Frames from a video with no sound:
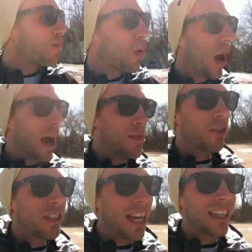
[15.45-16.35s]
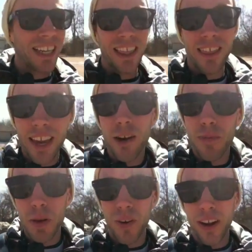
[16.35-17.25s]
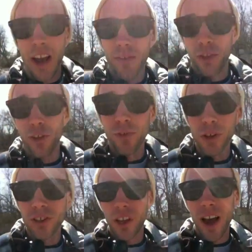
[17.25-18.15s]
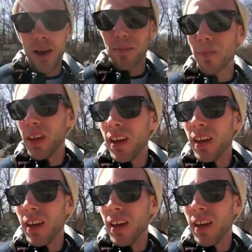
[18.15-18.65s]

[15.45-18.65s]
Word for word: primal yelling therapy right now for the first time,